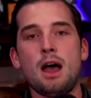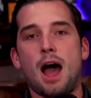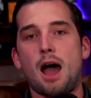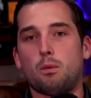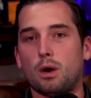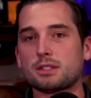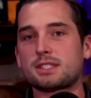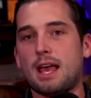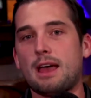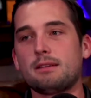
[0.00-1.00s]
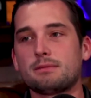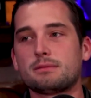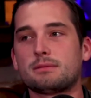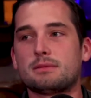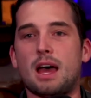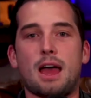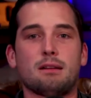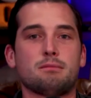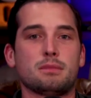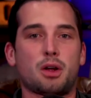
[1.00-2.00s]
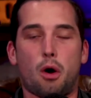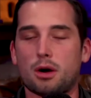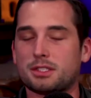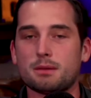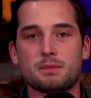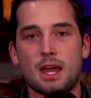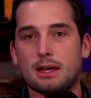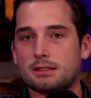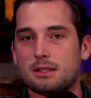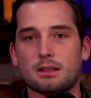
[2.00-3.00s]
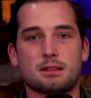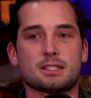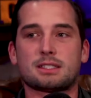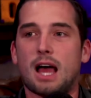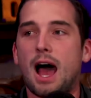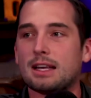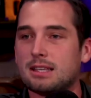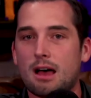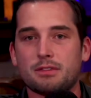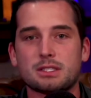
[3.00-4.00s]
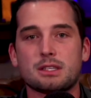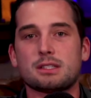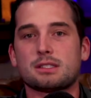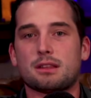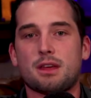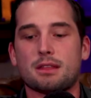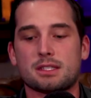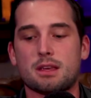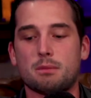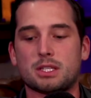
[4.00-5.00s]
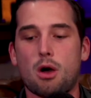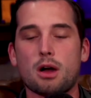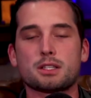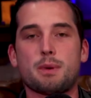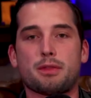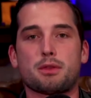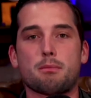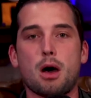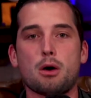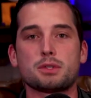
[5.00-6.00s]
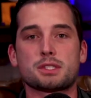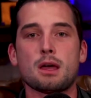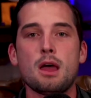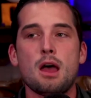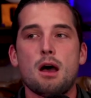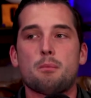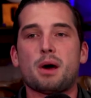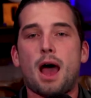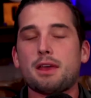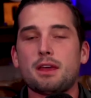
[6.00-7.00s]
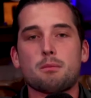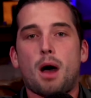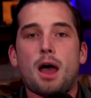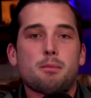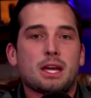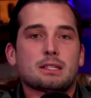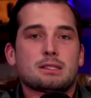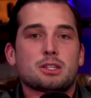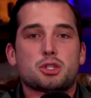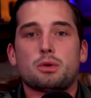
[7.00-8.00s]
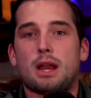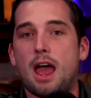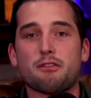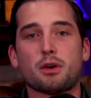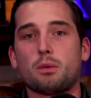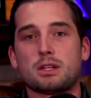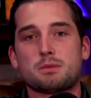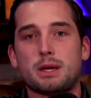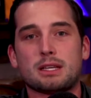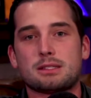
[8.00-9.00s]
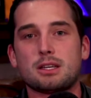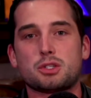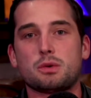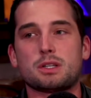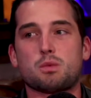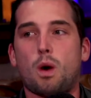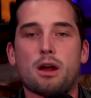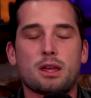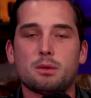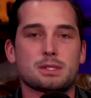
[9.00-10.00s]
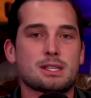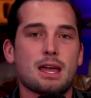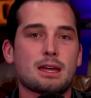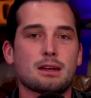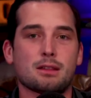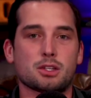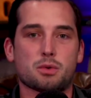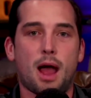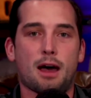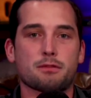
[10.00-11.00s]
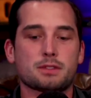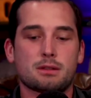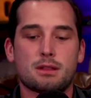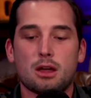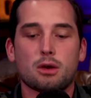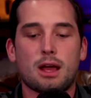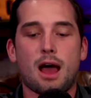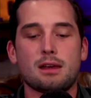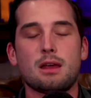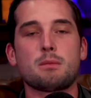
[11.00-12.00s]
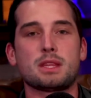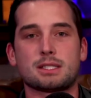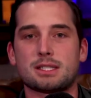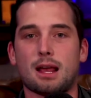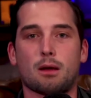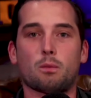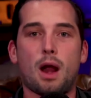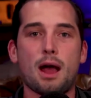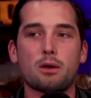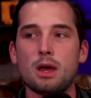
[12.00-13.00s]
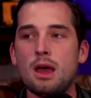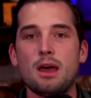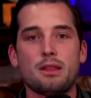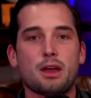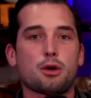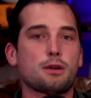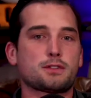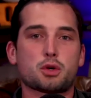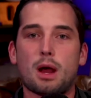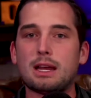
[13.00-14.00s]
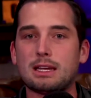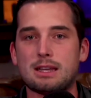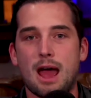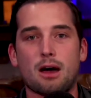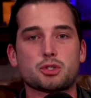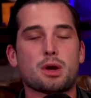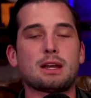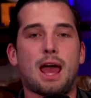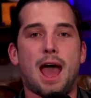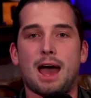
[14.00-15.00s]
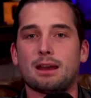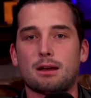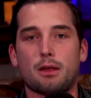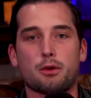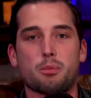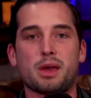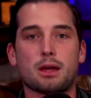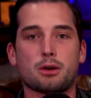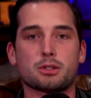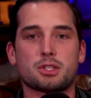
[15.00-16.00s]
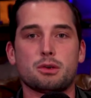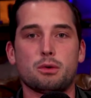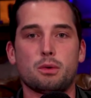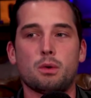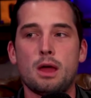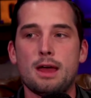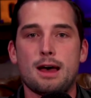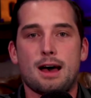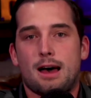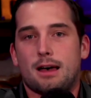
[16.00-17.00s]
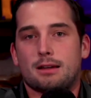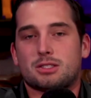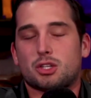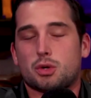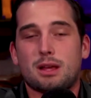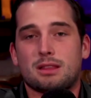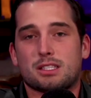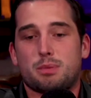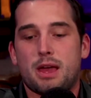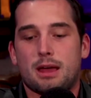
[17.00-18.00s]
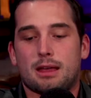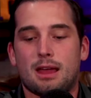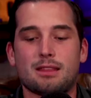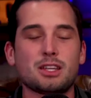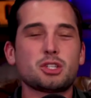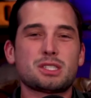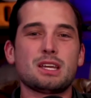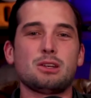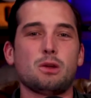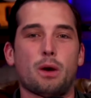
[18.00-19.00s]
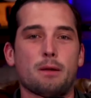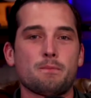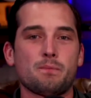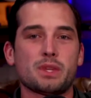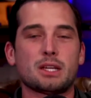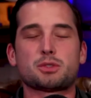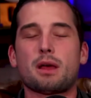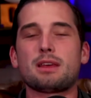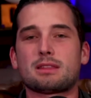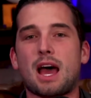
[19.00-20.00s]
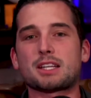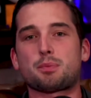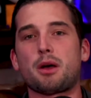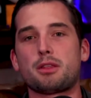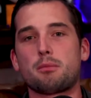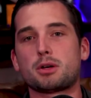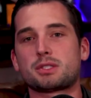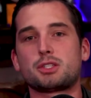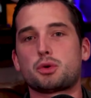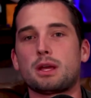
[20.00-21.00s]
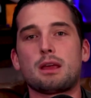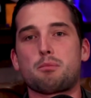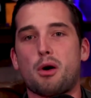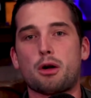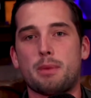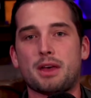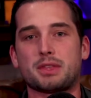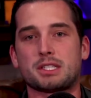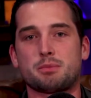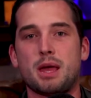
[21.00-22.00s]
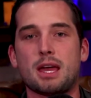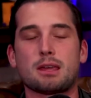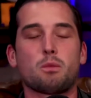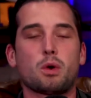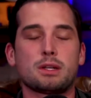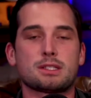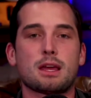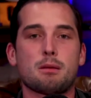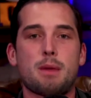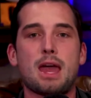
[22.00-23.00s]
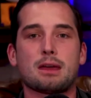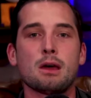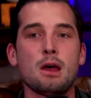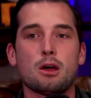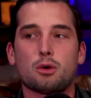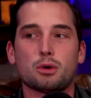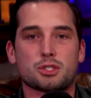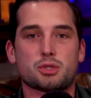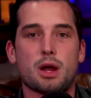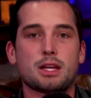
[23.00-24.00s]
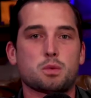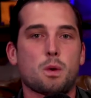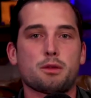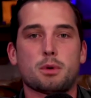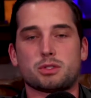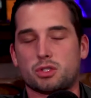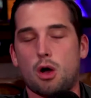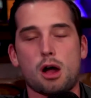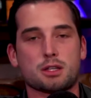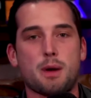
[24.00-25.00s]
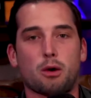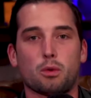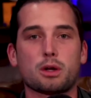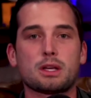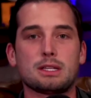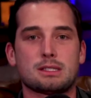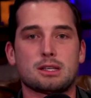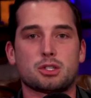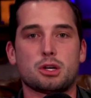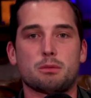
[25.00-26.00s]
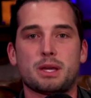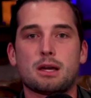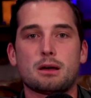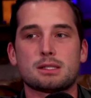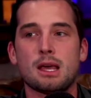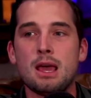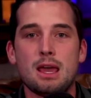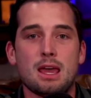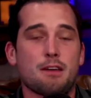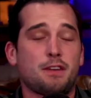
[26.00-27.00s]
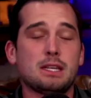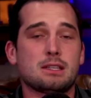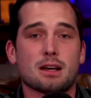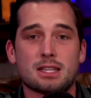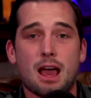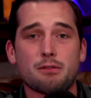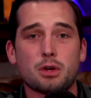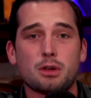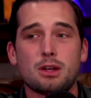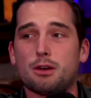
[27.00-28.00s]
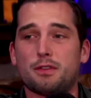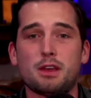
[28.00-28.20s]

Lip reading: I will say that there are some things that the size obviously is the thing that's going to be talked about the most. But I think my biggest issue and everyone's biggest issue is where he was taken in the draft. They could have gotten him in the second round. They could have traded down, tried to add another pick or two to trade this pick, and they just didn't do it. And so I think that's probably the most intriguing part about this pick and what is going to make Cole Strange one of the most talked about rookies this year, because if he doesn't have a good year, if